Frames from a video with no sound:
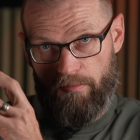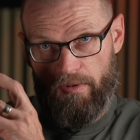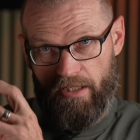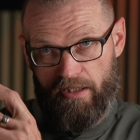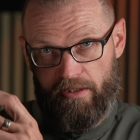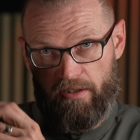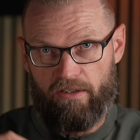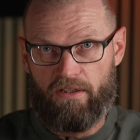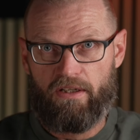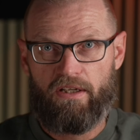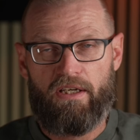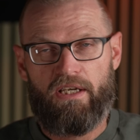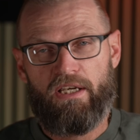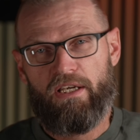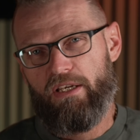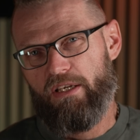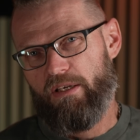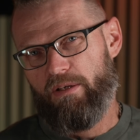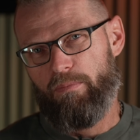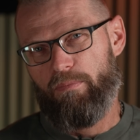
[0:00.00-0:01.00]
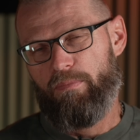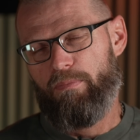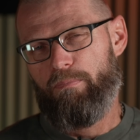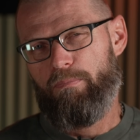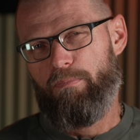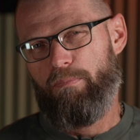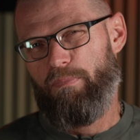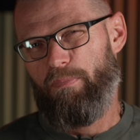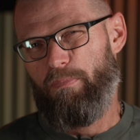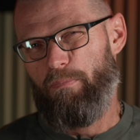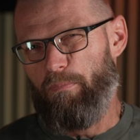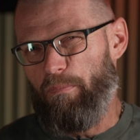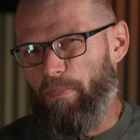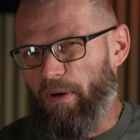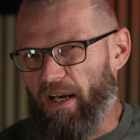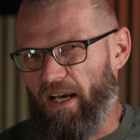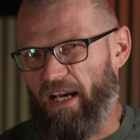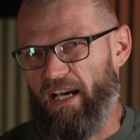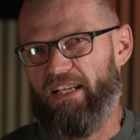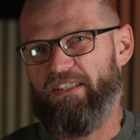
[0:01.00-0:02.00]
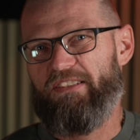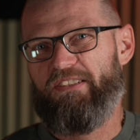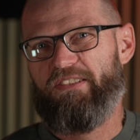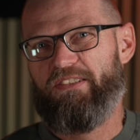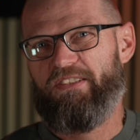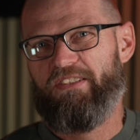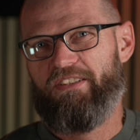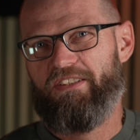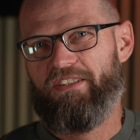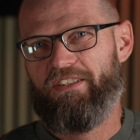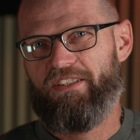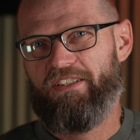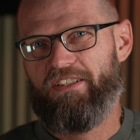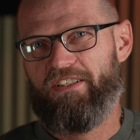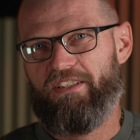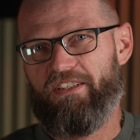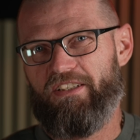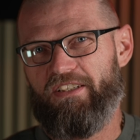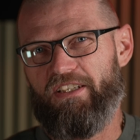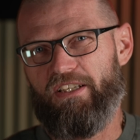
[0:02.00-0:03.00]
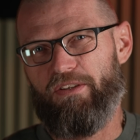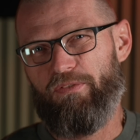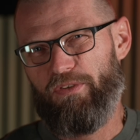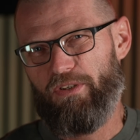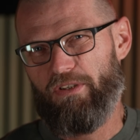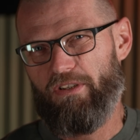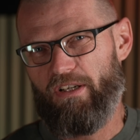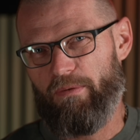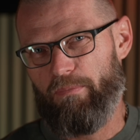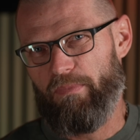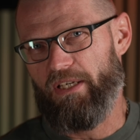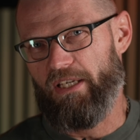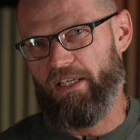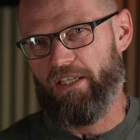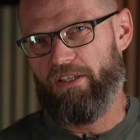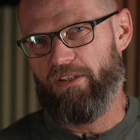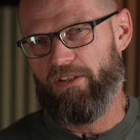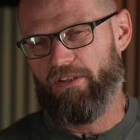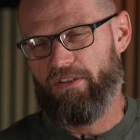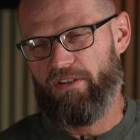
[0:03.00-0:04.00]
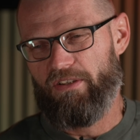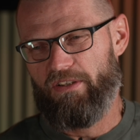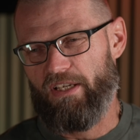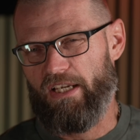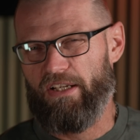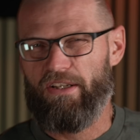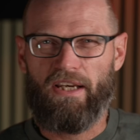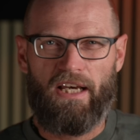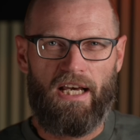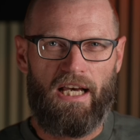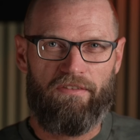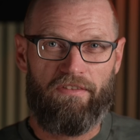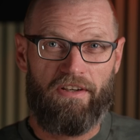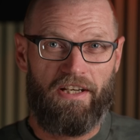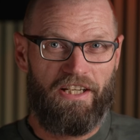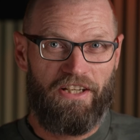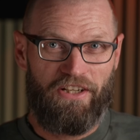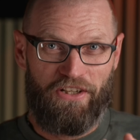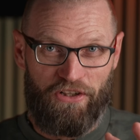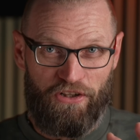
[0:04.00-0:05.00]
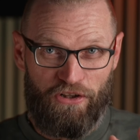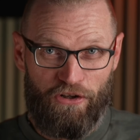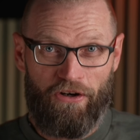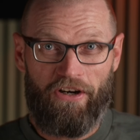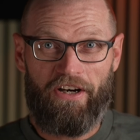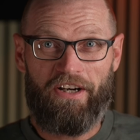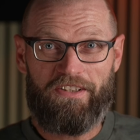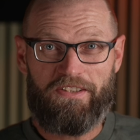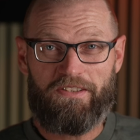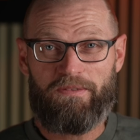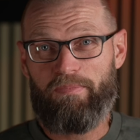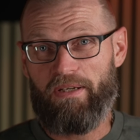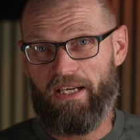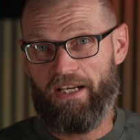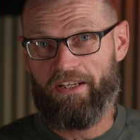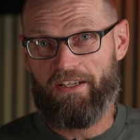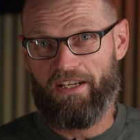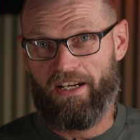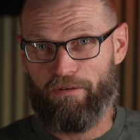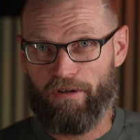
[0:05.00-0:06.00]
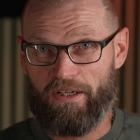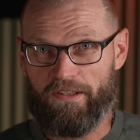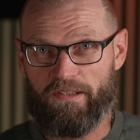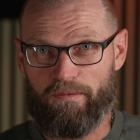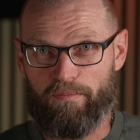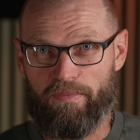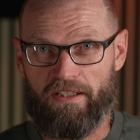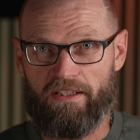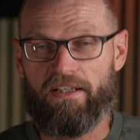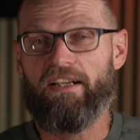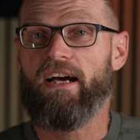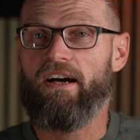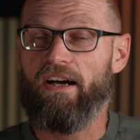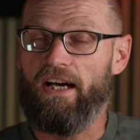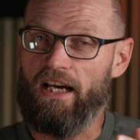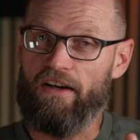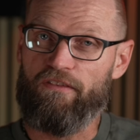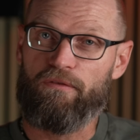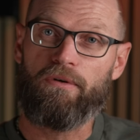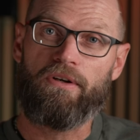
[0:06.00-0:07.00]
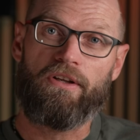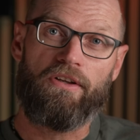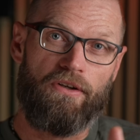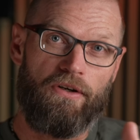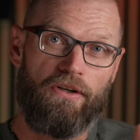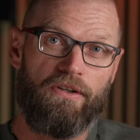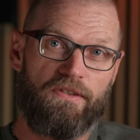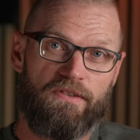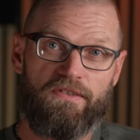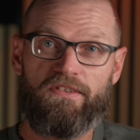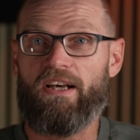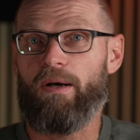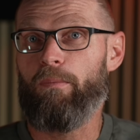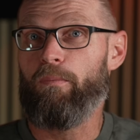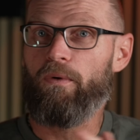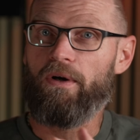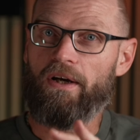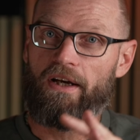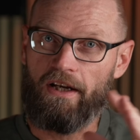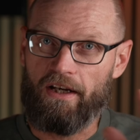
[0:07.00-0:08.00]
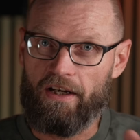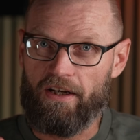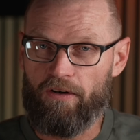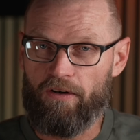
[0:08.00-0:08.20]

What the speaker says: and bake, but if you're like me and you have a nice pancake recipe, now I have one of those somewhere